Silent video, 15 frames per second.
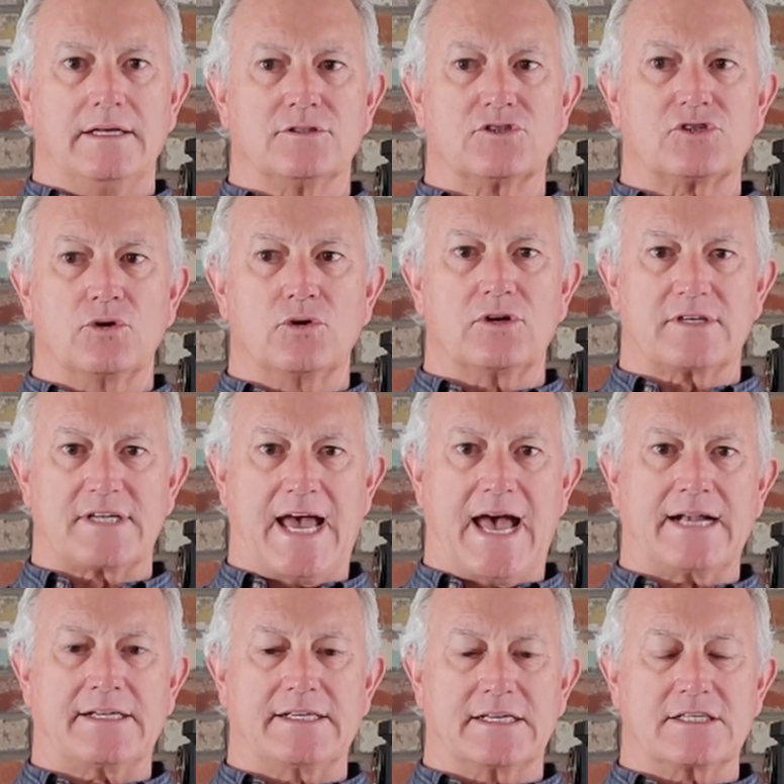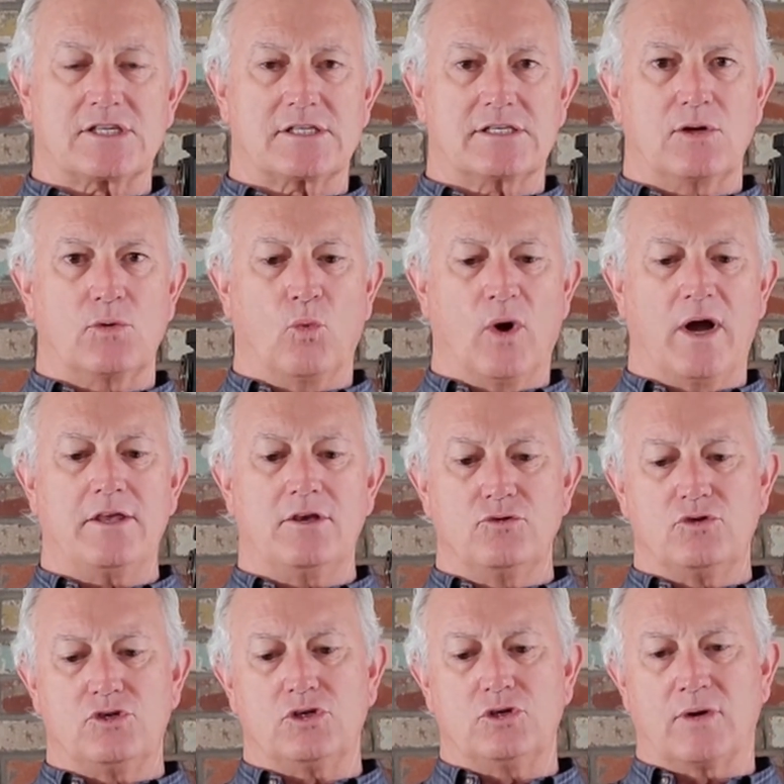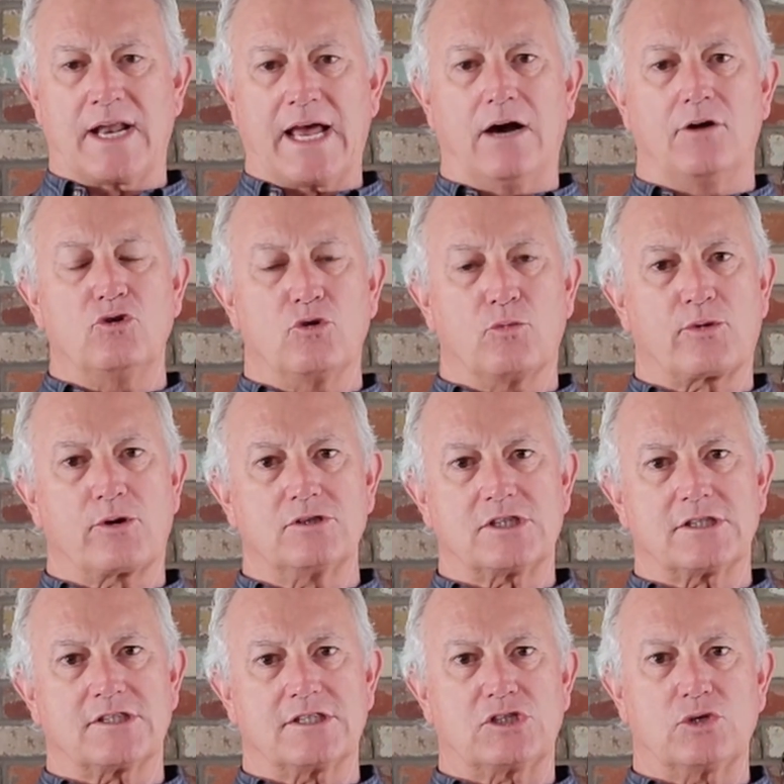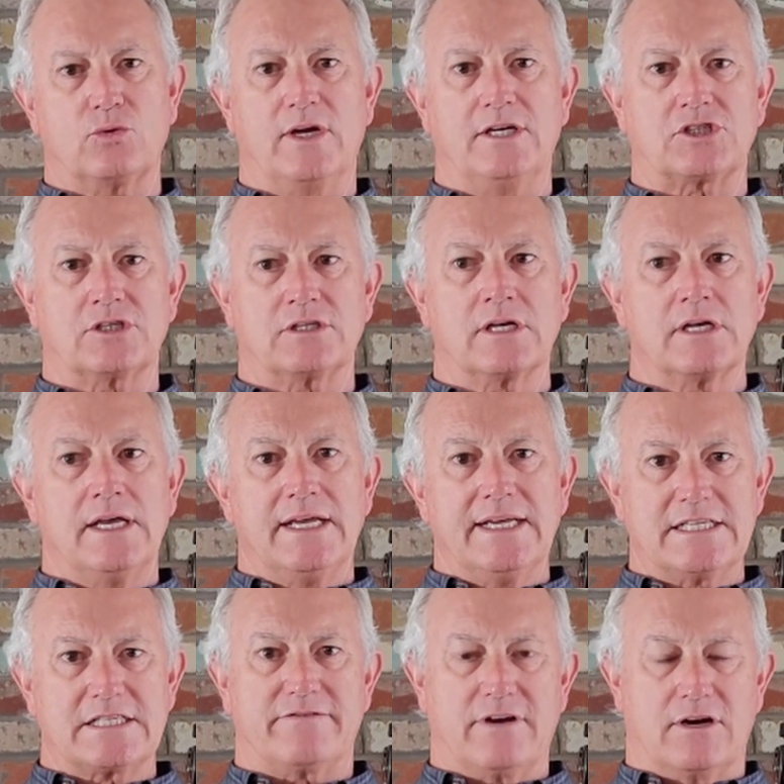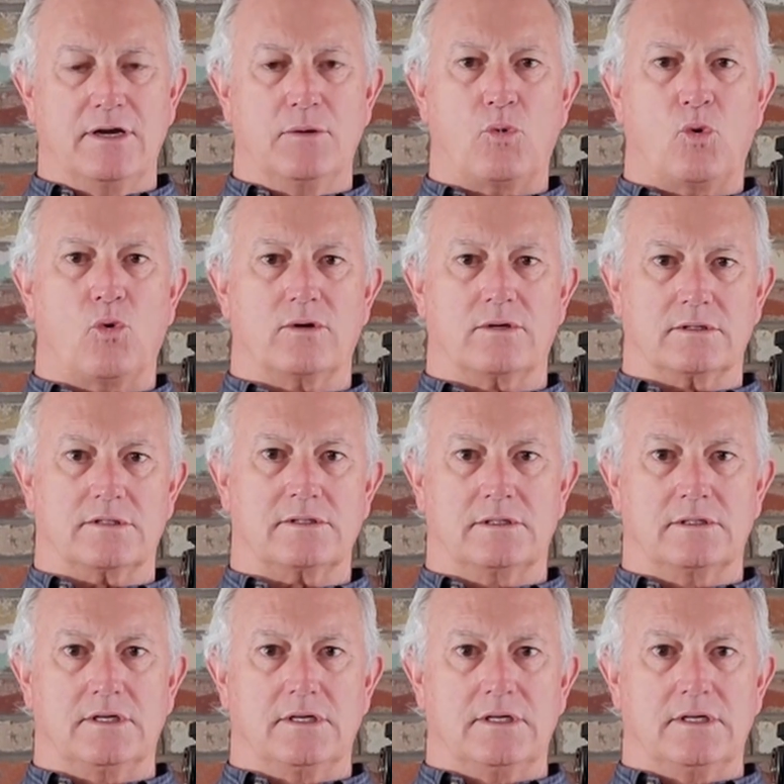And so your tactics, what you do and how you approach the situation is very important.